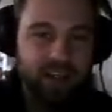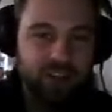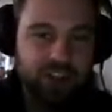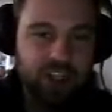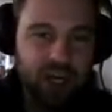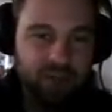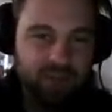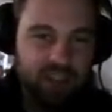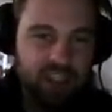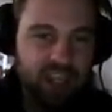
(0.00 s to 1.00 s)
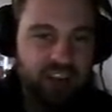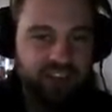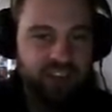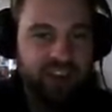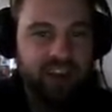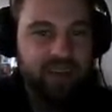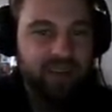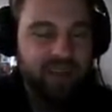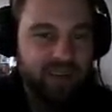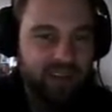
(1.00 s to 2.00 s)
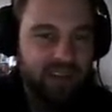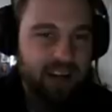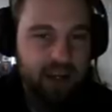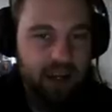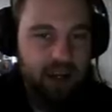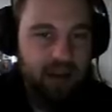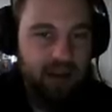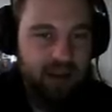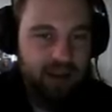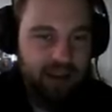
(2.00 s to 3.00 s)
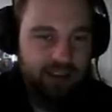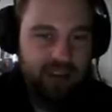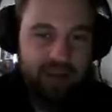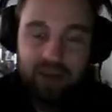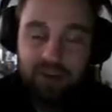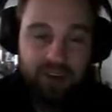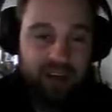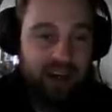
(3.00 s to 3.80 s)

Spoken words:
Jump. Yes, sir. Yes, you have to use